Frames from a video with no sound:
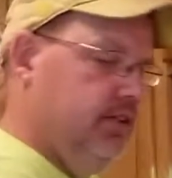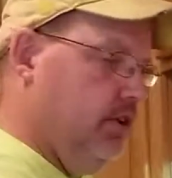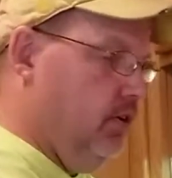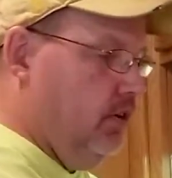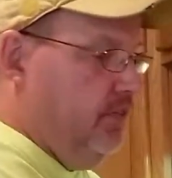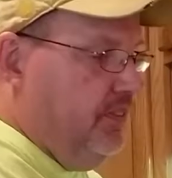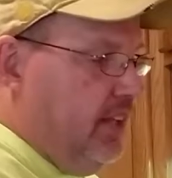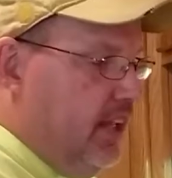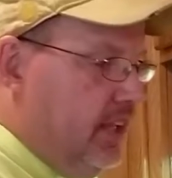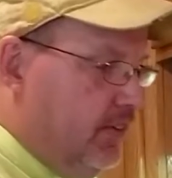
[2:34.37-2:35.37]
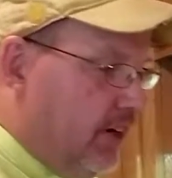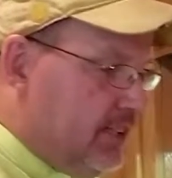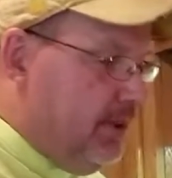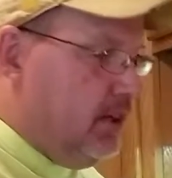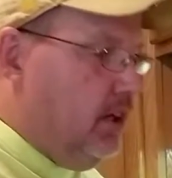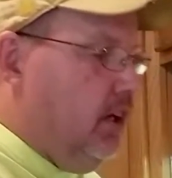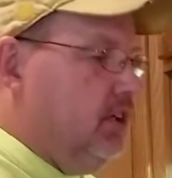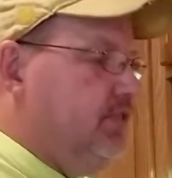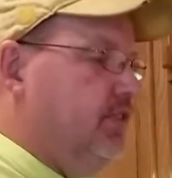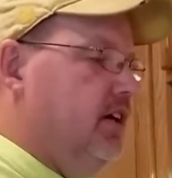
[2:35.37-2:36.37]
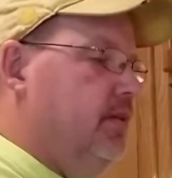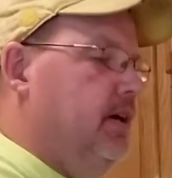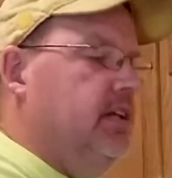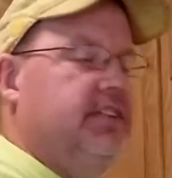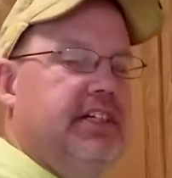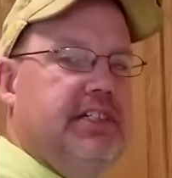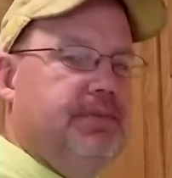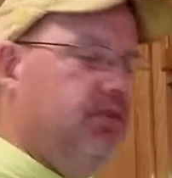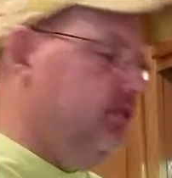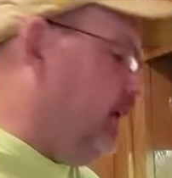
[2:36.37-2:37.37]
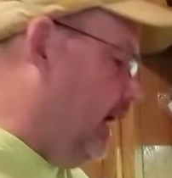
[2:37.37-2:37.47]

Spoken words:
So, the recipe calls for about a teaspoon.